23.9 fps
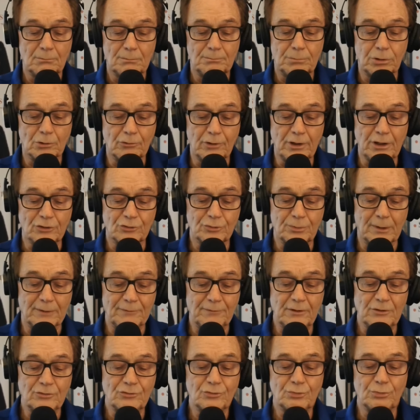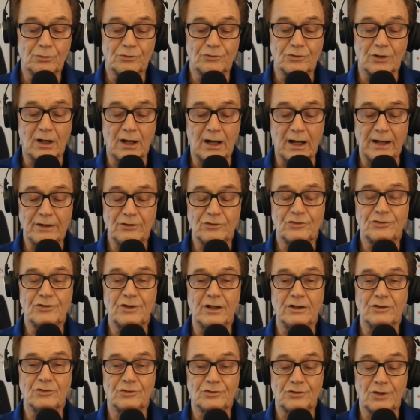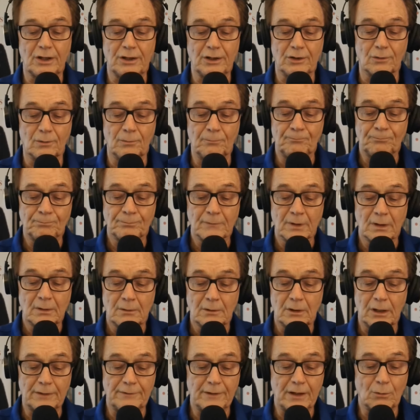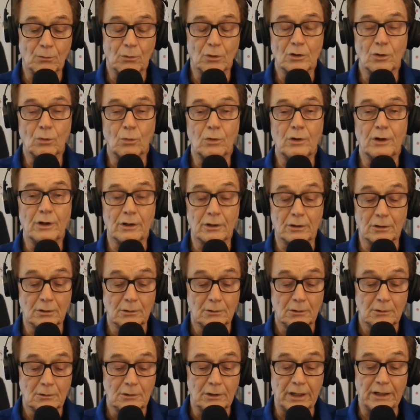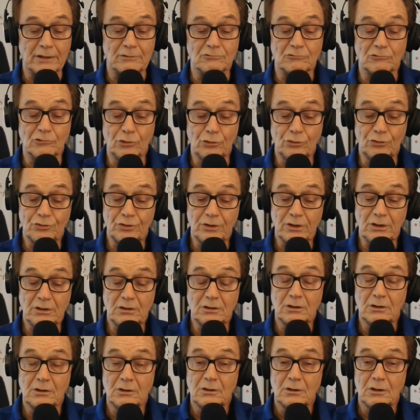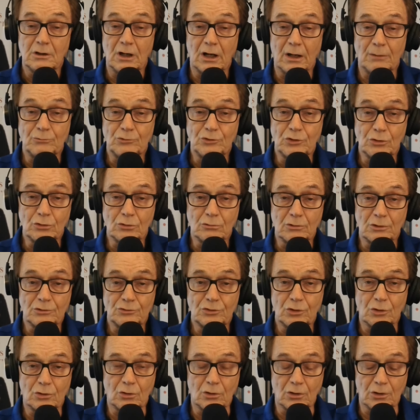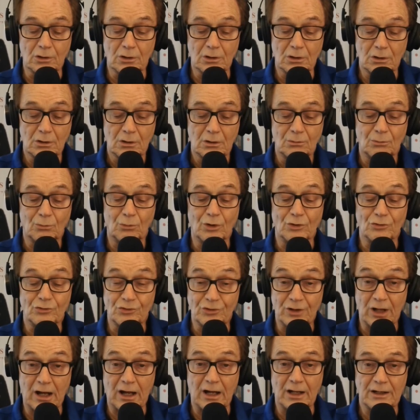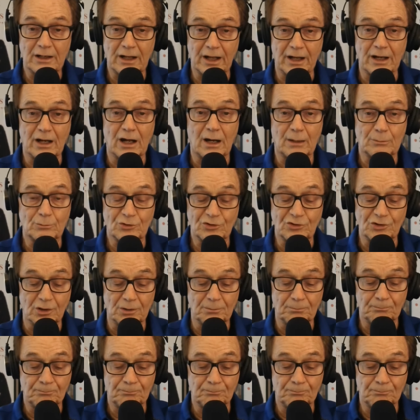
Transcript: police, but this was a high-stakes tale, and they were aware that losing Abdul Ador was not an option.